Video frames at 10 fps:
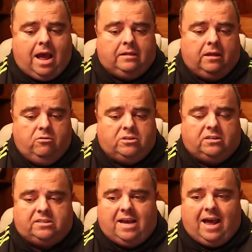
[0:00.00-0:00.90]
allows
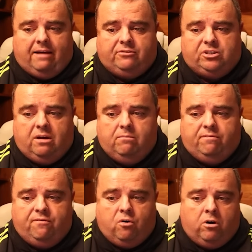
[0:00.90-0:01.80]
us to have some
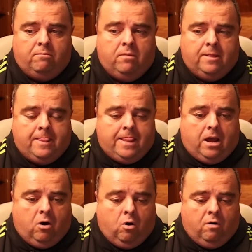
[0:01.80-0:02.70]
form
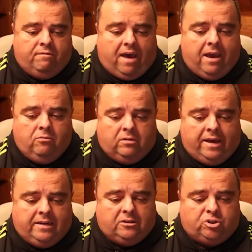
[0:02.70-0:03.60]
of
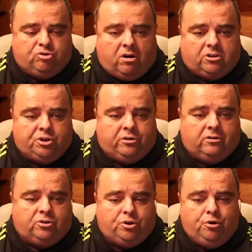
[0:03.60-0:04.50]
outline and structure
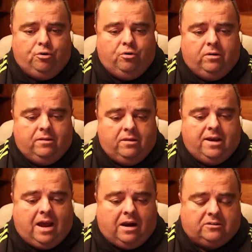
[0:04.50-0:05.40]
to
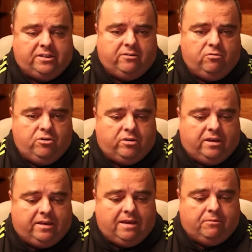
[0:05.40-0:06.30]
the article. You
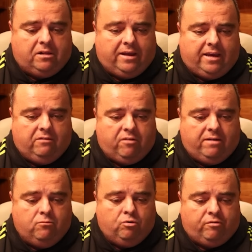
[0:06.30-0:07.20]
can keep clicking
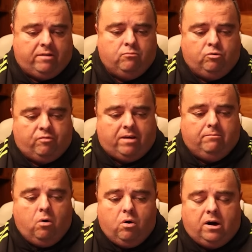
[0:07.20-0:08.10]
write more, write more,
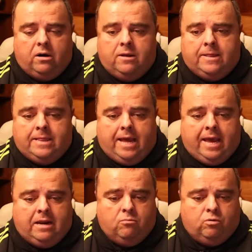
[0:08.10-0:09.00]
write more,
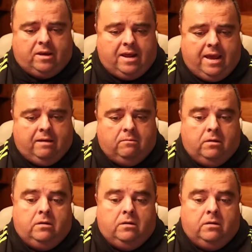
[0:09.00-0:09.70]
and it will create